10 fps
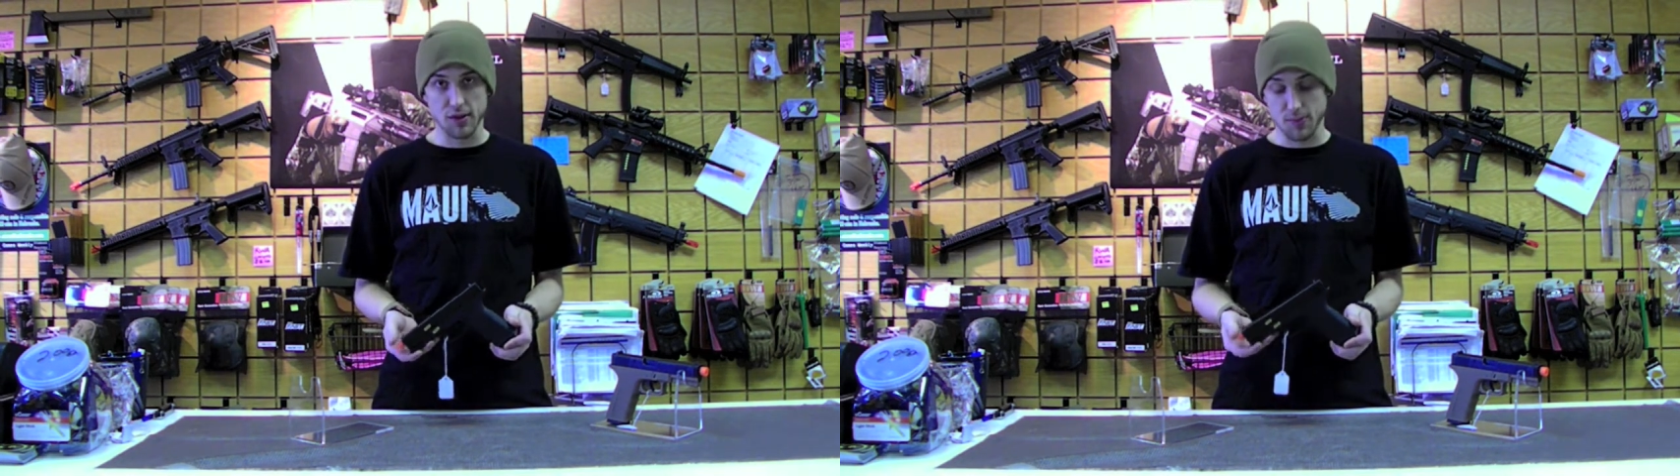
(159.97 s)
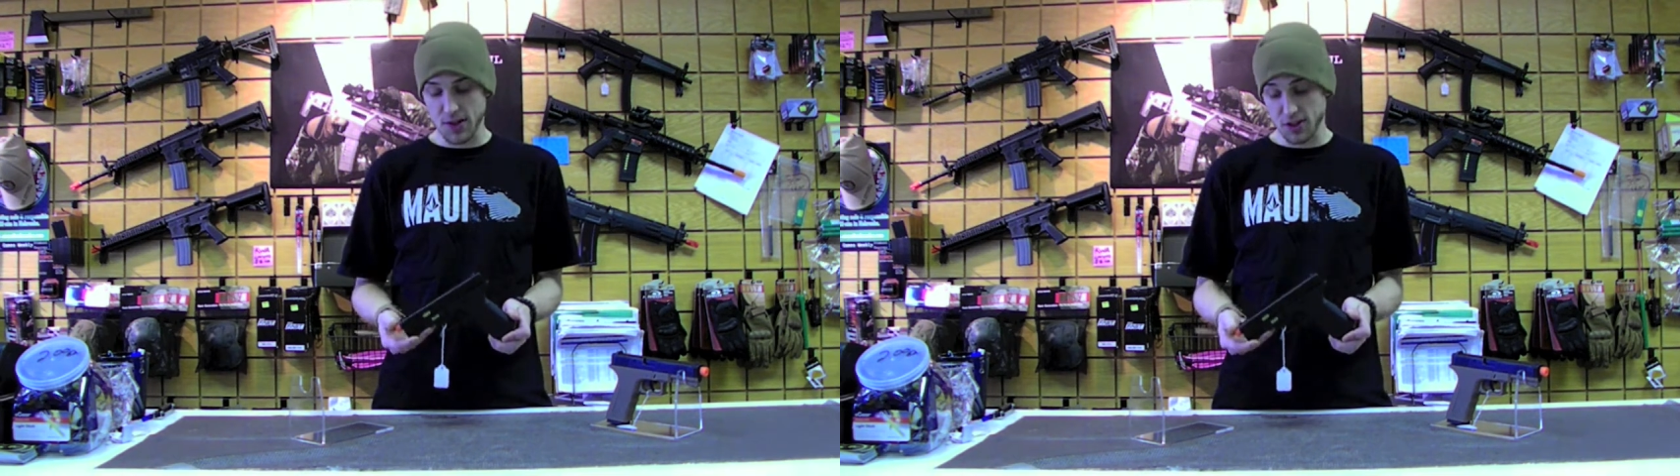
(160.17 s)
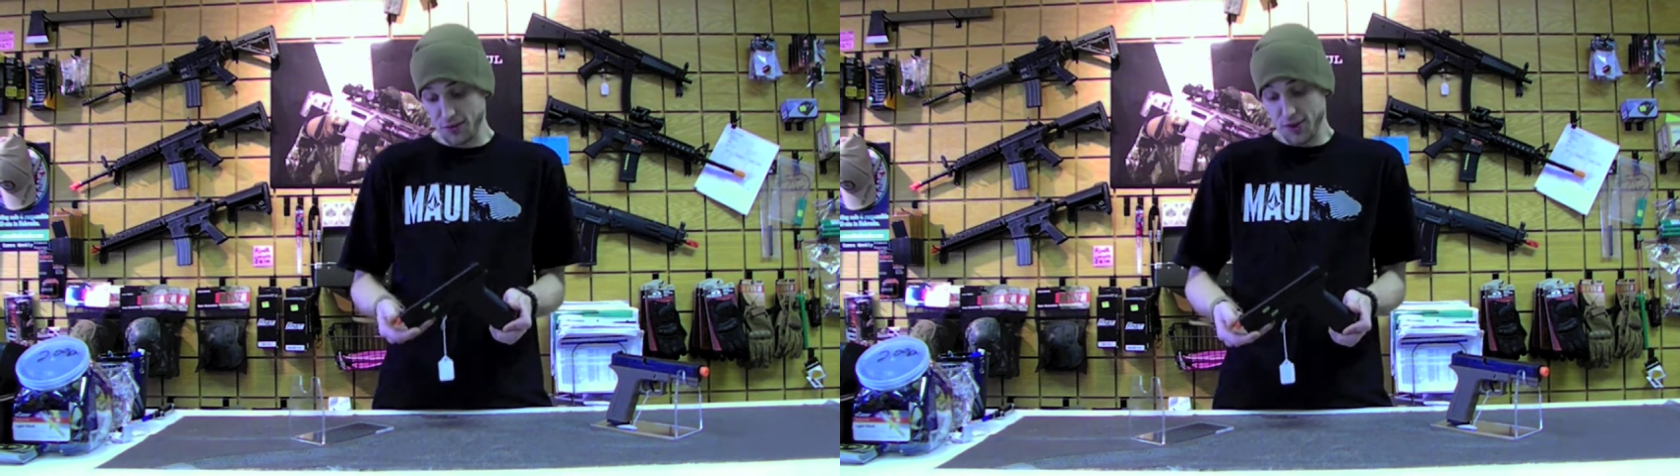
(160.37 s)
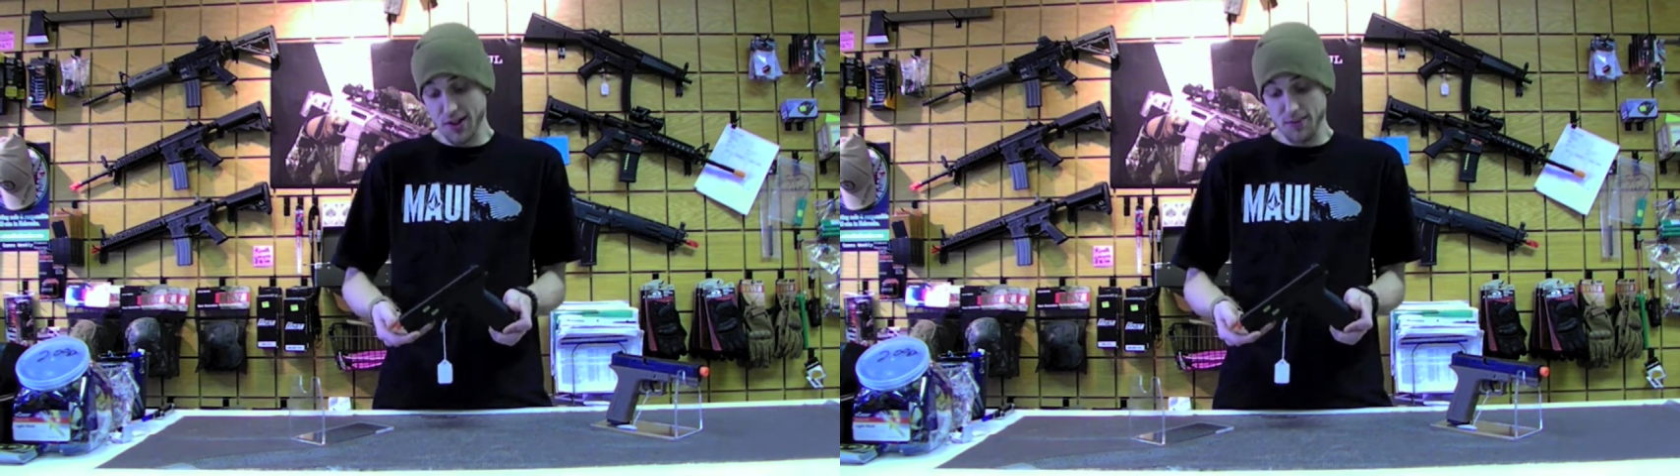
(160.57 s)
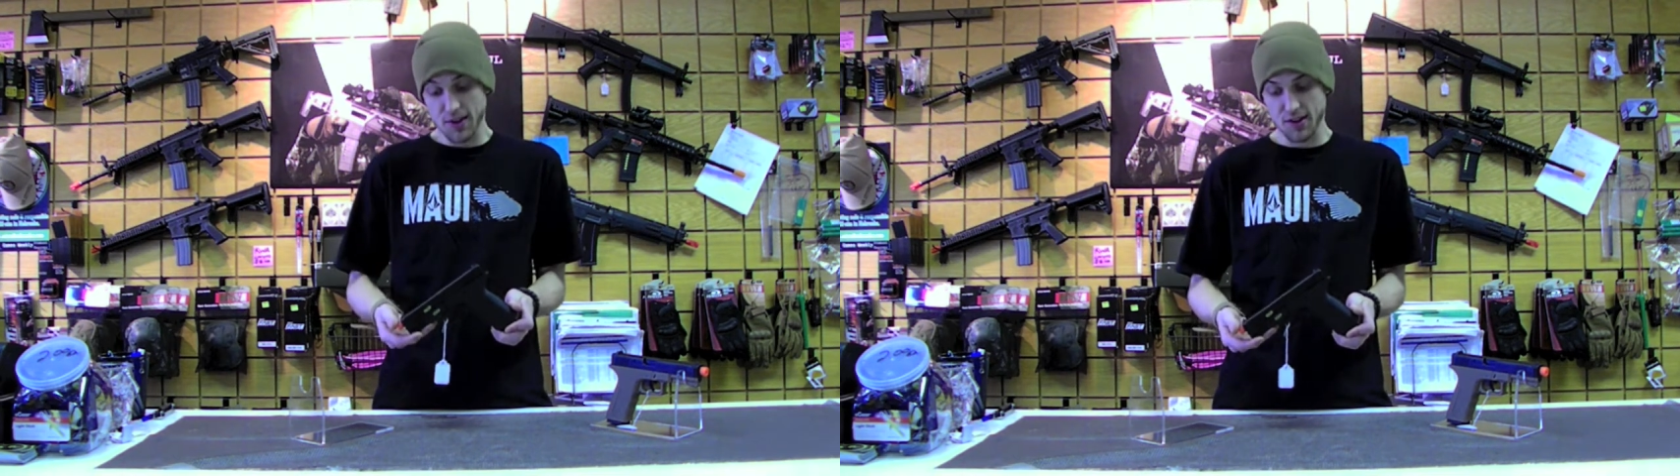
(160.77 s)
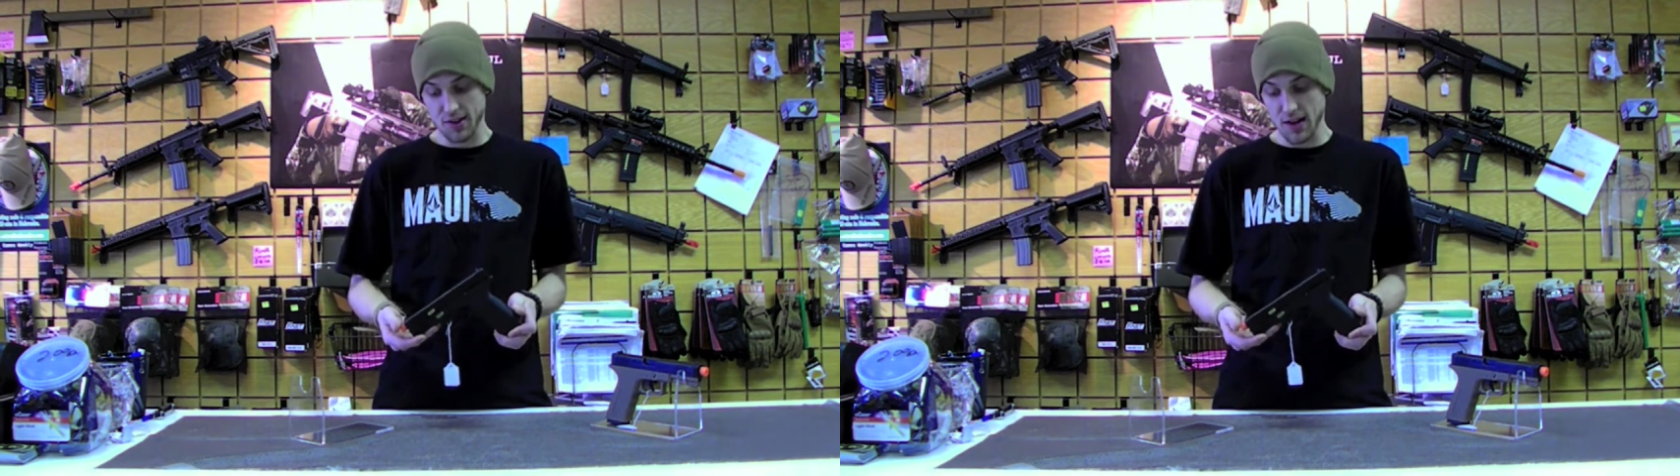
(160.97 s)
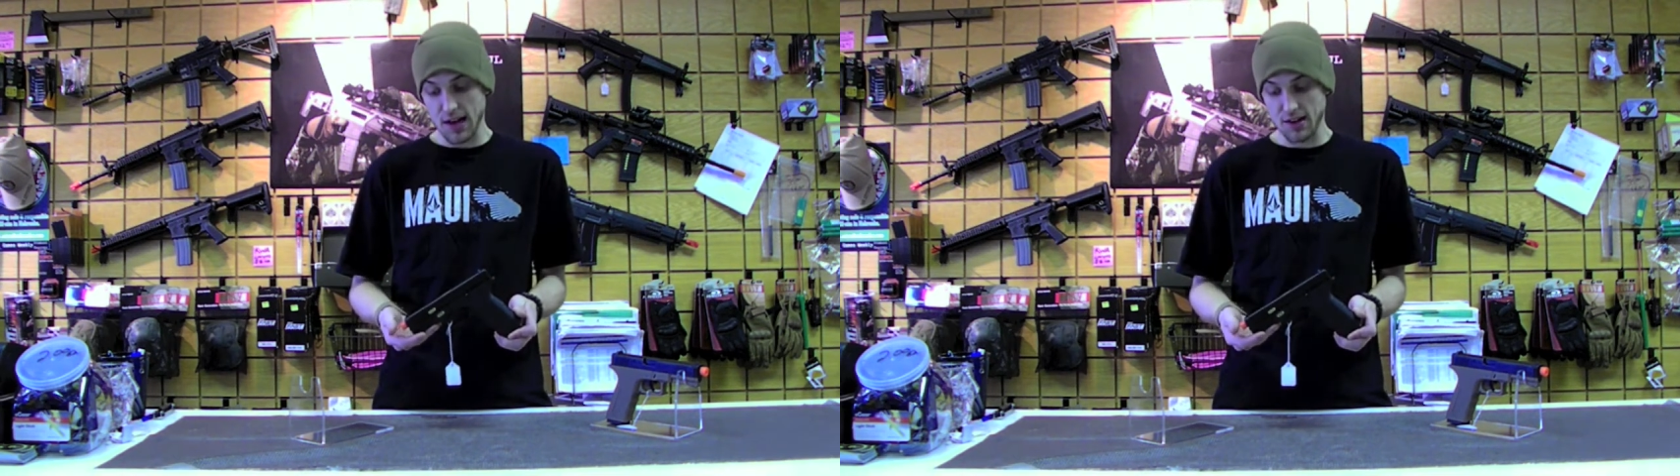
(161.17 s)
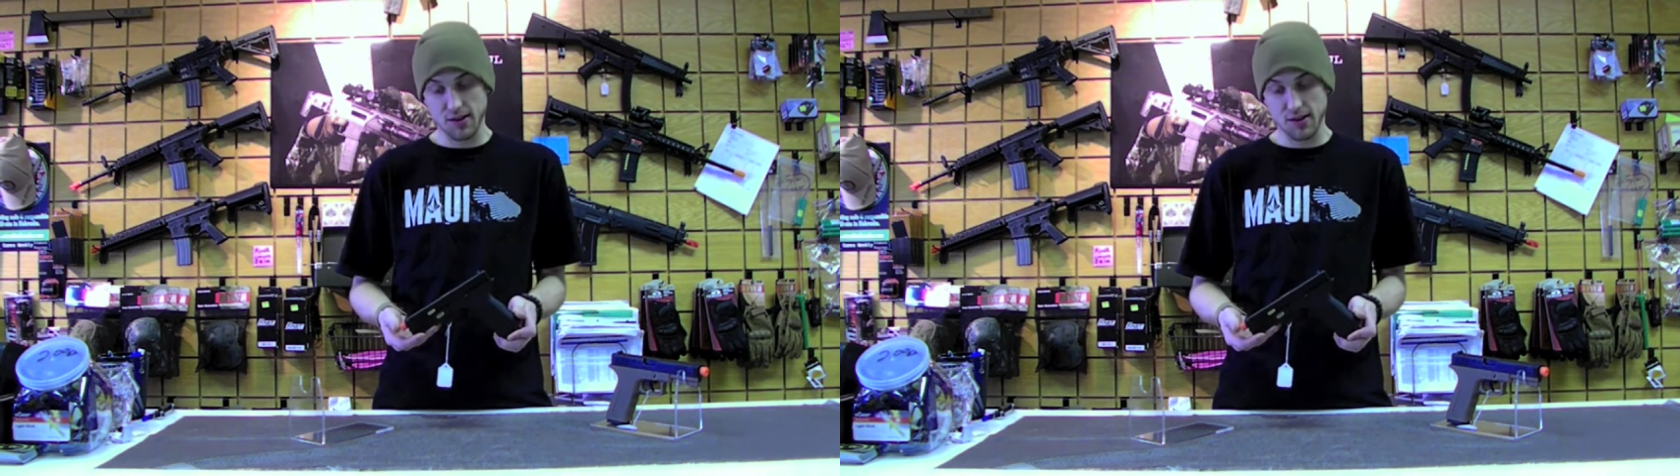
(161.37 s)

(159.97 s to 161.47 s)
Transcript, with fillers: especially for something this size.